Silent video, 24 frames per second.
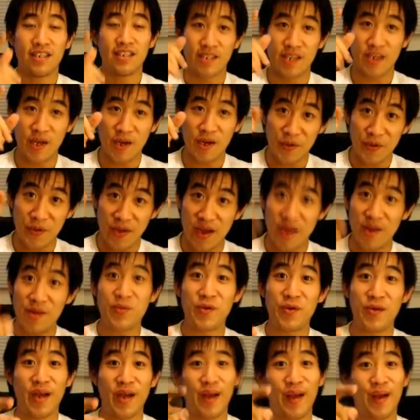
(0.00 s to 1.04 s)
So
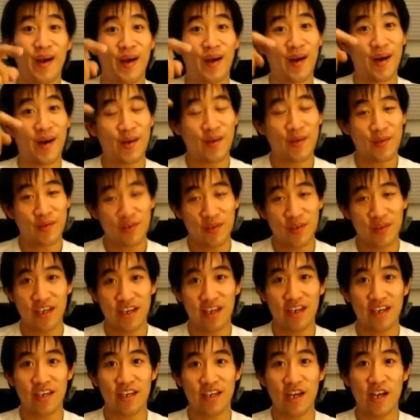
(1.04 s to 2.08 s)
anyway,
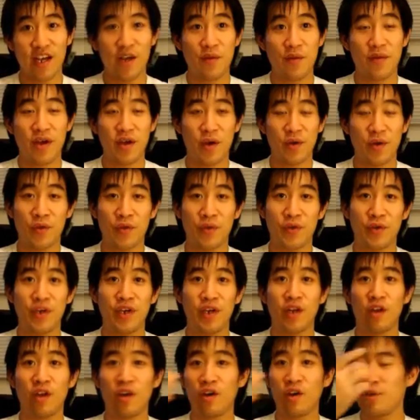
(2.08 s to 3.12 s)
after about 3
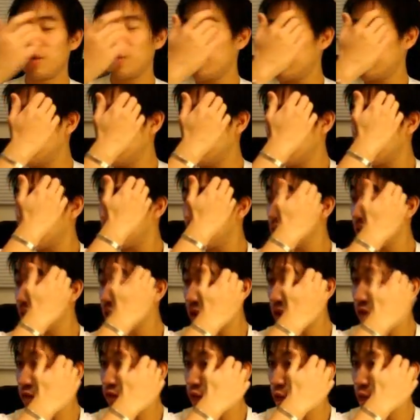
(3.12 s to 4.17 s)
o'clock we
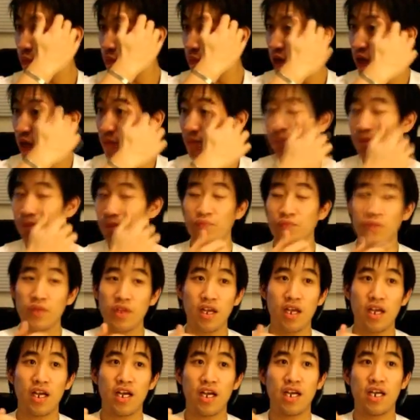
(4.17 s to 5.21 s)
split the group up.
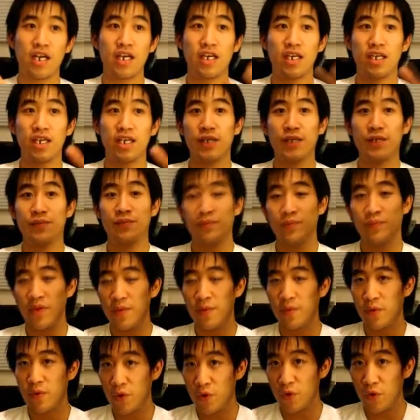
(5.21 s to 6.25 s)

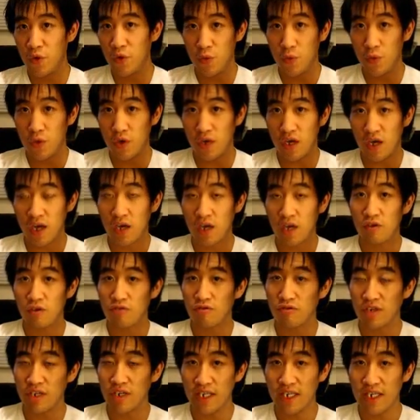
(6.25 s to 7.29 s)
People who were
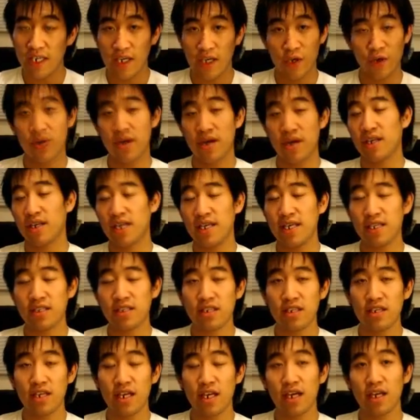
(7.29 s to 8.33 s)
hungry, who hadn't
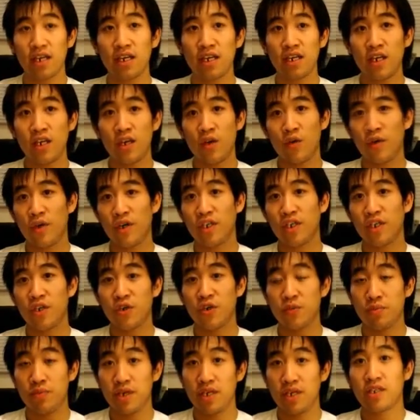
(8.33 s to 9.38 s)
eaten yet, went
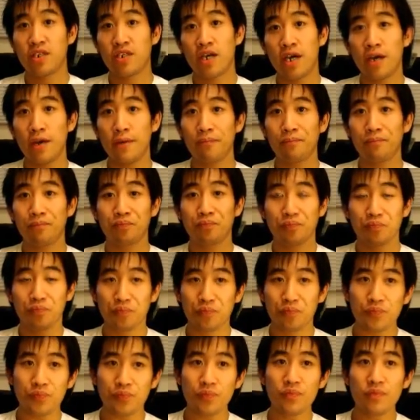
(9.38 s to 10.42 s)
to Pizza Hut,
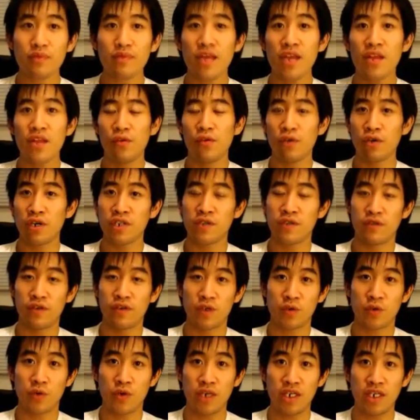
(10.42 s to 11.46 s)
and the rest of
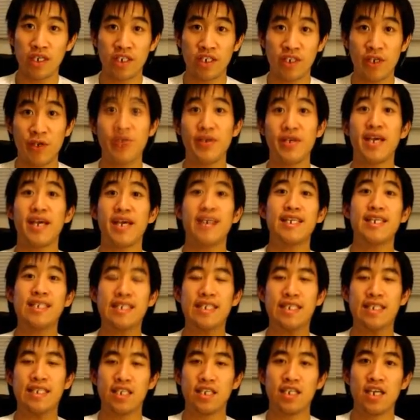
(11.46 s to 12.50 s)
us went into
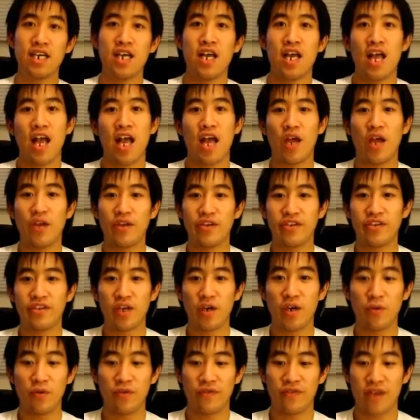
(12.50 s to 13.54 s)
Yates, and
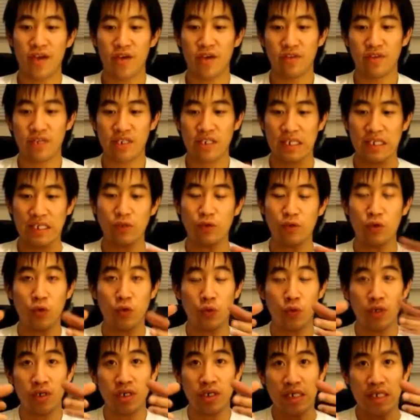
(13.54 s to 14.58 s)
we found this
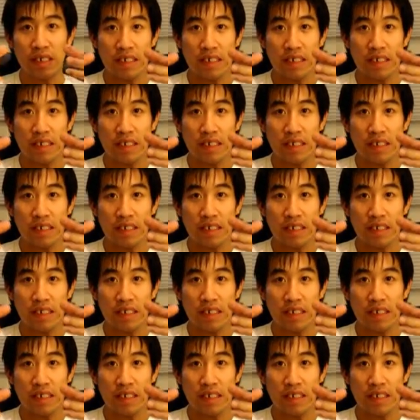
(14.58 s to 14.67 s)
little